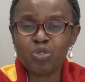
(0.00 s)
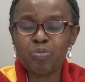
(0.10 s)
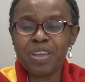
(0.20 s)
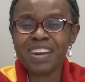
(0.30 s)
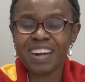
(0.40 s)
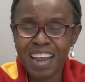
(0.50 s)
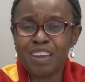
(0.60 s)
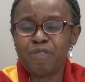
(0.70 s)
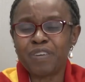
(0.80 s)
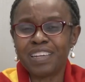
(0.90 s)
be
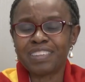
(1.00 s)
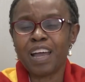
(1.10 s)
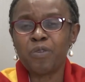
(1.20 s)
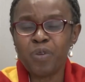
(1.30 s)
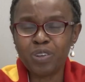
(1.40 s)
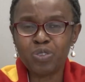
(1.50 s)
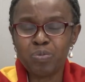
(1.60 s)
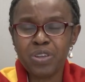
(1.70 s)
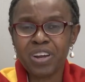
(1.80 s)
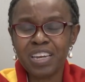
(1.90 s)

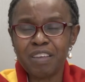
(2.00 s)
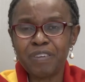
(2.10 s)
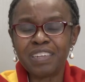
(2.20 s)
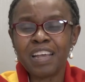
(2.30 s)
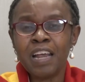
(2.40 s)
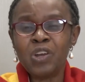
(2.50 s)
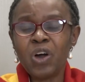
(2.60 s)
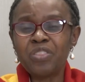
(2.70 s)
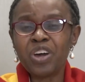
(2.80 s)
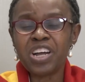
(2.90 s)
relevant.
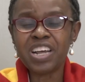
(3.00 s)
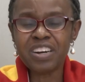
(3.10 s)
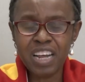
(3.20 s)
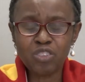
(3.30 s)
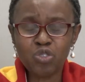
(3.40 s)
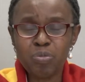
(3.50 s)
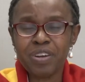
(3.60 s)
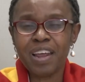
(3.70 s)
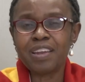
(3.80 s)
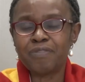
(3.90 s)
Lord, the grace to be
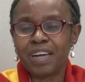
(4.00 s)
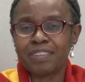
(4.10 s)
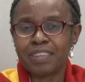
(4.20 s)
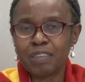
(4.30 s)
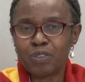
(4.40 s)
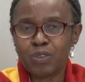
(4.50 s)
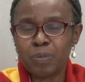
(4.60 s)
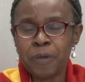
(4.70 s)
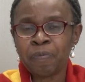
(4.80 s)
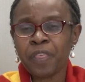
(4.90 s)
relevant, give to
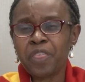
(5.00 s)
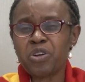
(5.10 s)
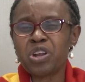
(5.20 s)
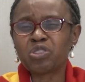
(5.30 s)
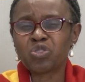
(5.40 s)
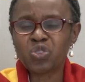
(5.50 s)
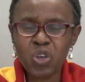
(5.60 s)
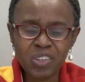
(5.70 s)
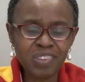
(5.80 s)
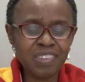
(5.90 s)
me. The
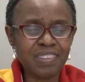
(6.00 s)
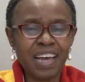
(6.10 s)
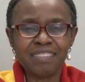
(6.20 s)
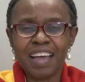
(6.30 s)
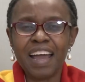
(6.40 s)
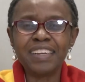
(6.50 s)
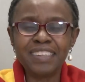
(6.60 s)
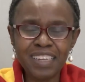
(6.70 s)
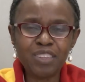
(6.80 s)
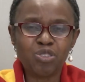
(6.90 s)
resources that I
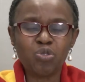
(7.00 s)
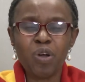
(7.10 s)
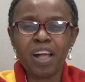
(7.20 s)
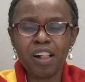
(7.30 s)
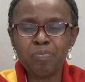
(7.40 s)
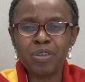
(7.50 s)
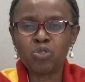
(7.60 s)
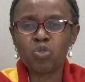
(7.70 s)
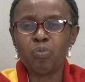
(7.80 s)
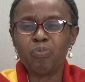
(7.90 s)
need to help me
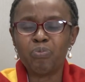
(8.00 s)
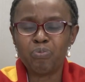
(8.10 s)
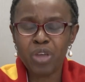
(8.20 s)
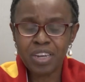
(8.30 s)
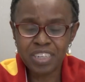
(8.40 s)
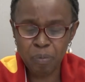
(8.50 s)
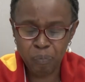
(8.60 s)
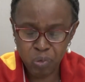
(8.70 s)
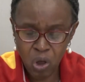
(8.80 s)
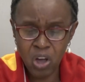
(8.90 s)
to
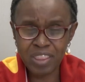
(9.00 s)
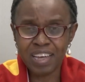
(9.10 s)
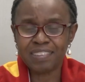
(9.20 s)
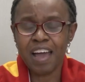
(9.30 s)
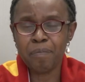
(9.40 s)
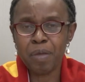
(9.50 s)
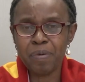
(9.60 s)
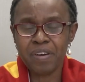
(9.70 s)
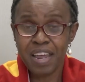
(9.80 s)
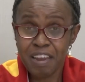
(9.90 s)
deploy that I may
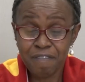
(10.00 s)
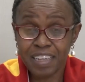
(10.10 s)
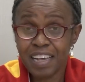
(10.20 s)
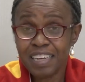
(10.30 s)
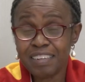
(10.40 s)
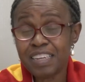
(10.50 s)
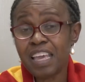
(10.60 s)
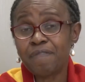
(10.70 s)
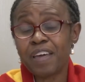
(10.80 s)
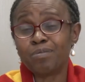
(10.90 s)
be relevant,
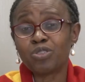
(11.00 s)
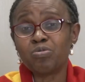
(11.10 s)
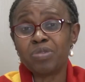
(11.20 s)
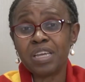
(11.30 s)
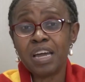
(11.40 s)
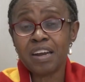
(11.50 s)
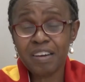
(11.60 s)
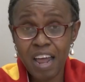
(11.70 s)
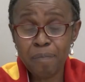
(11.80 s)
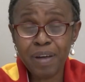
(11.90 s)
give them to me.
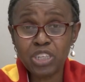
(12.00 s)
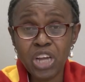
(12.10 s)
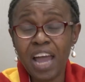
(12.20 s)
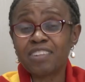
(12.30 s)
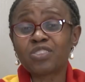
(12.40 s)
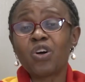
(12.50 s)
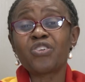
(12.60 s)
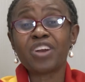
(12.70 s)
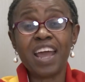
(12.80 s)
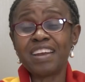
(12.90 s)
Rabash, I
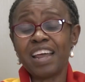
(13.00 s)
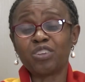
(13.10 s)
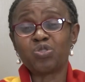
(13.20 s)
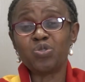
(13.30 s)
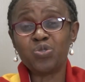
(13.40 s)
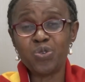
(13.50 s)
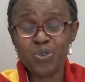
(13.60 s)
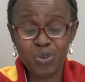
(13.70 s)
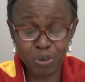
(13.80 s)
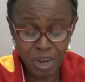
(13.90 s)
surrender to you, O
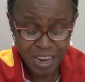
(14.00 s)
God.